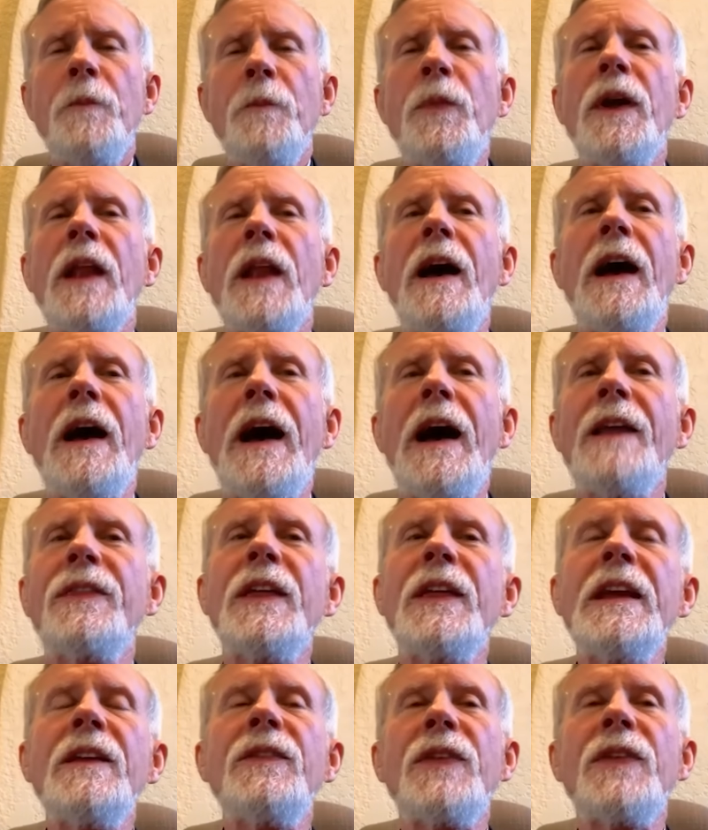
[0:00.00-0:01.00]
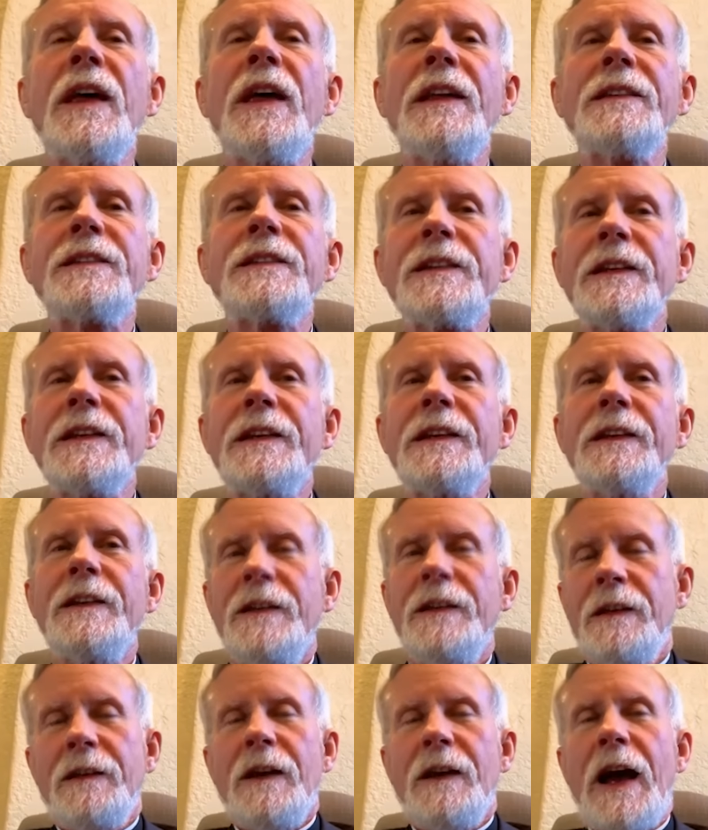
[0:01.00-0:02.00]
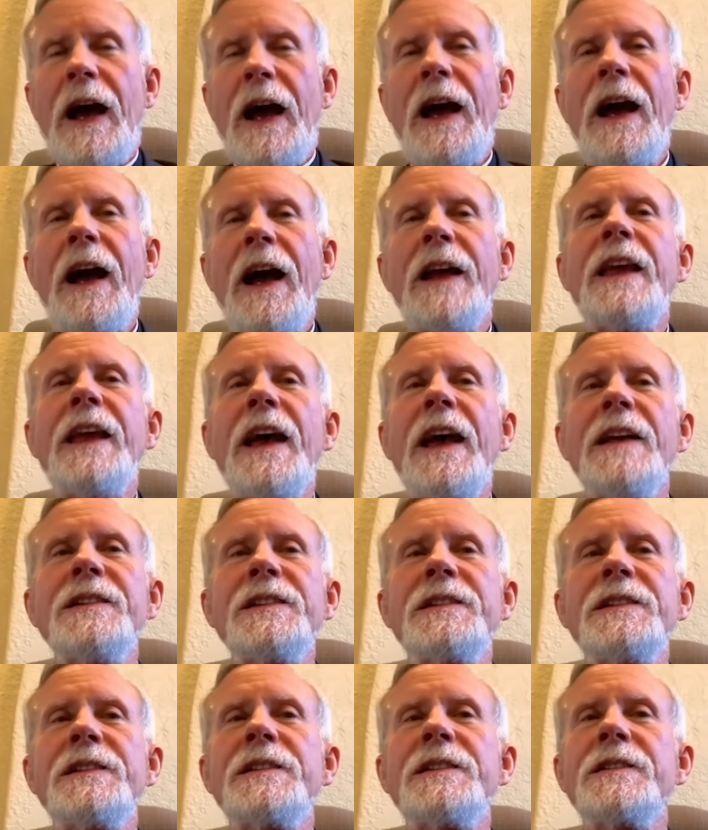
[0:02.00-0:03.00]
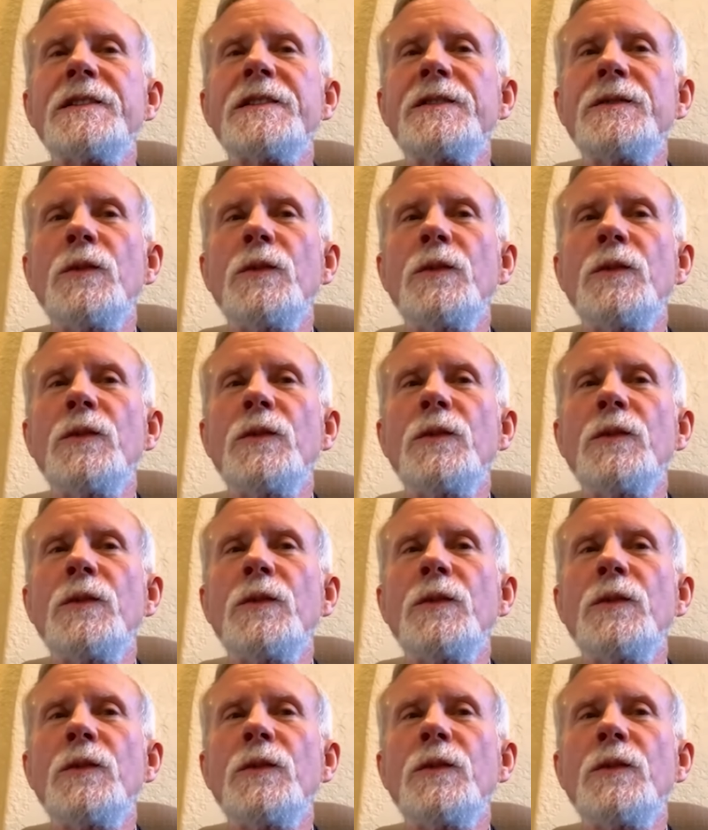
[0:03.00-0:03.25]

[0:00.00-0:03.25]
but I, I, think that I, I, guess